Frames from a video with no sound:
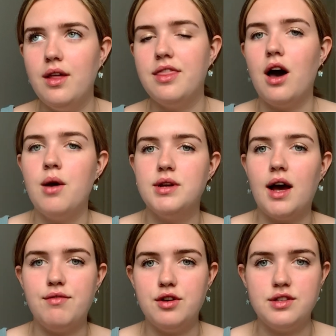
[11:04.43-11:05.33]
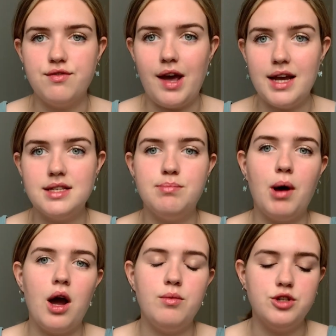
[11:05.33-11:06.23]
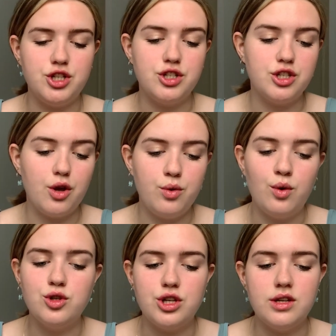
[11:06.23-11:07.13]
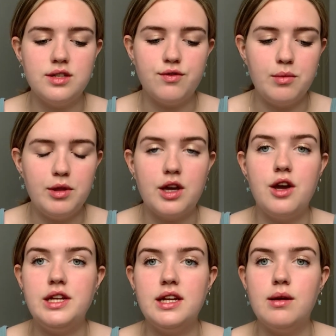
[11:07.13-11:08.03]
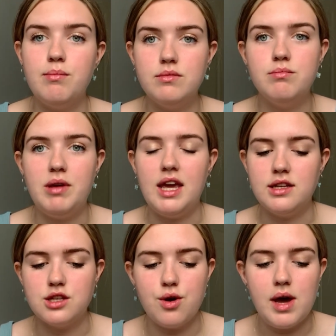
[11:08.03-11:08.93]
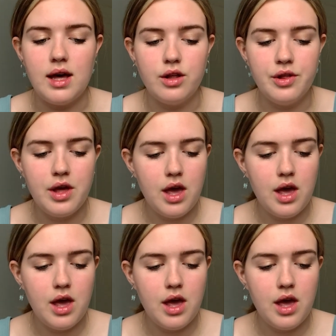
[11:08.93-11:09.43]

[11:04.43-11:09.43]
that I would have those effects, but I was just so nauseous from the codeine and being so ill.